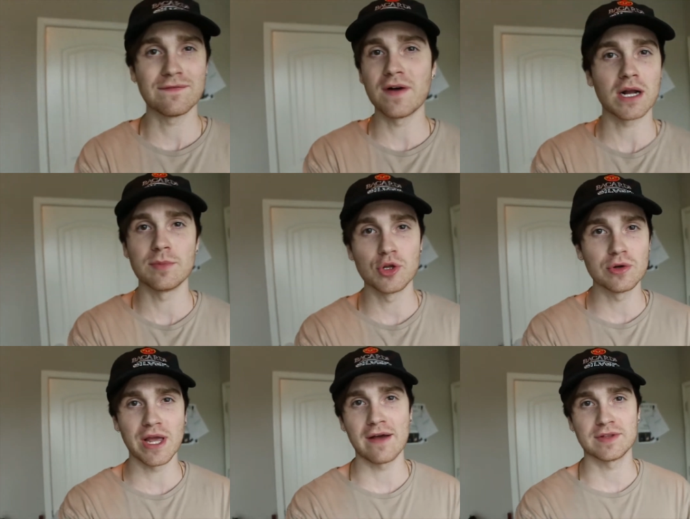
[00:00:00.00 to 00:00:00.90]
the fuck I'm doing
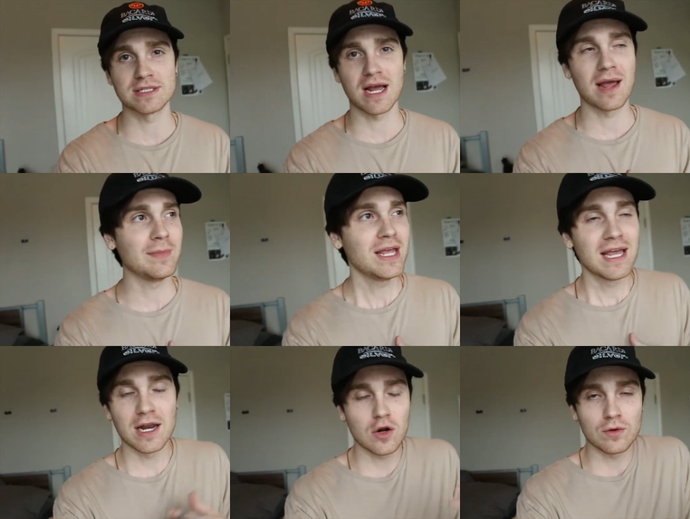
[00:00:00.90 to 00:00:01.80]
half the time,
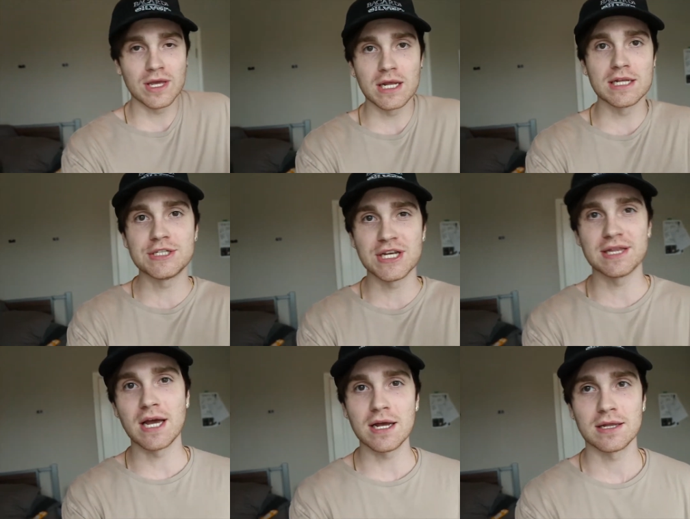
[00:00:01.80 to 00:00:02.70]
and I don't get any shit
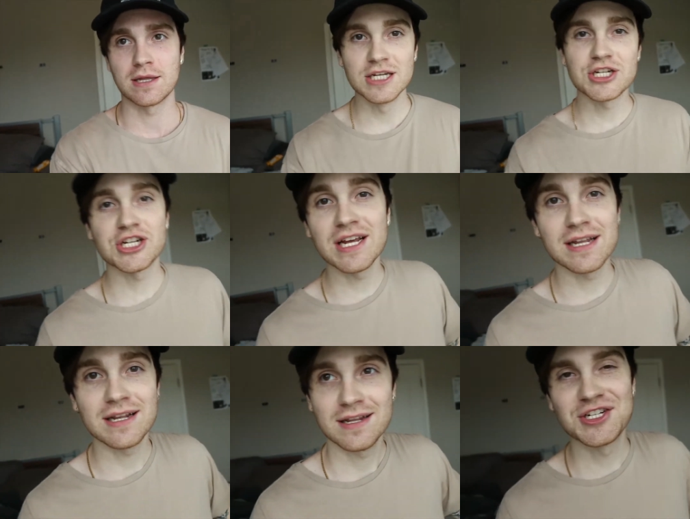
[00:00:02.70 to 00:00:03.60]
done. This
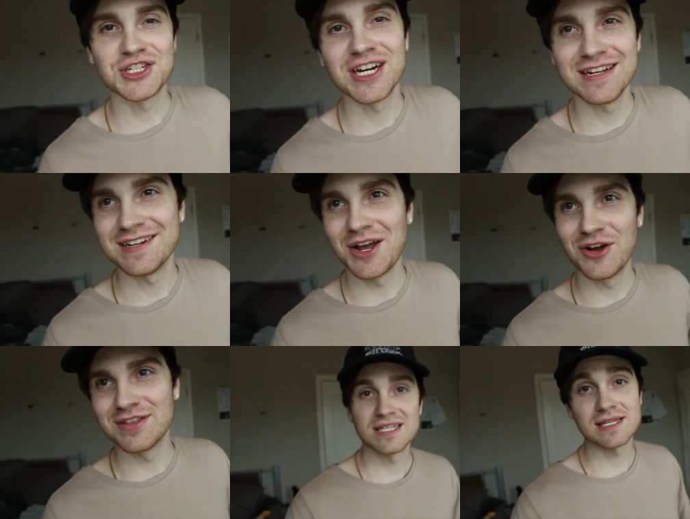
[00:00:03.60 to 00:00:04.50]
shit, this shit, no,
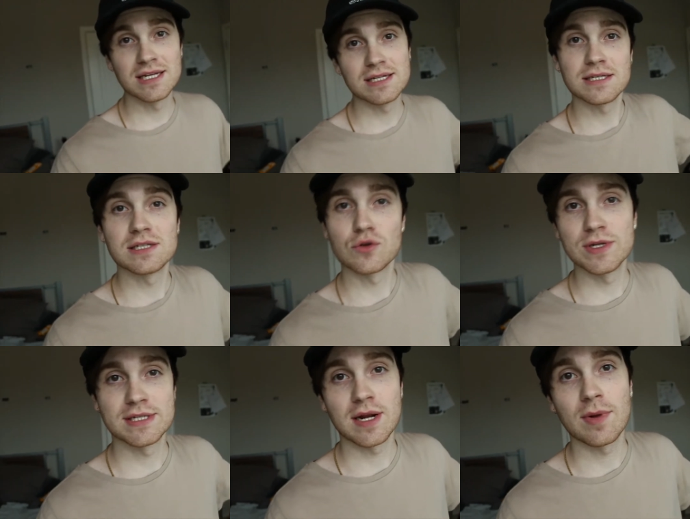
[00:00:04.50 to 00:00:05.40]
this list is the
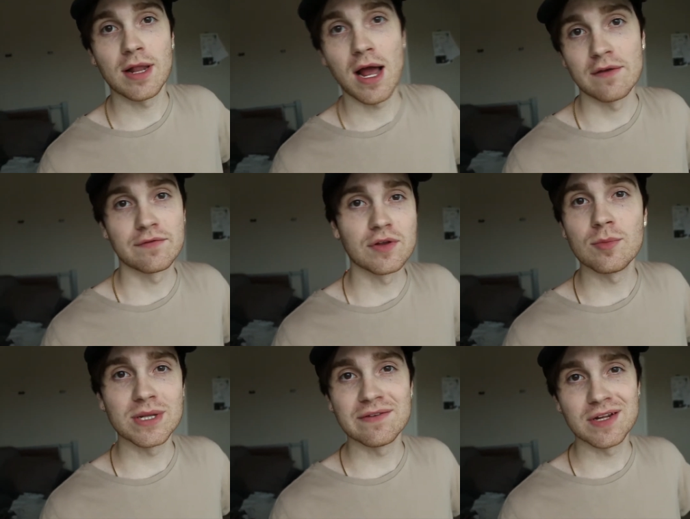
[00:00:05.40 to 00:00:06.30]
reason I'm alive. If you don't
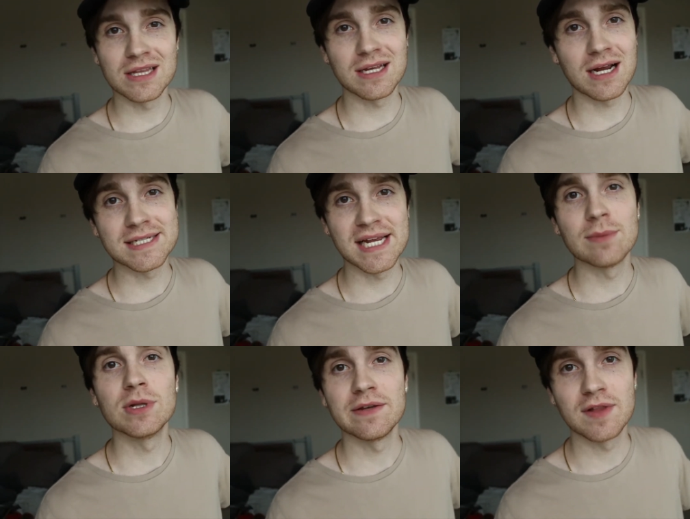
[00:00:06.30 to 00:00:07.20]
believe anything I say, believe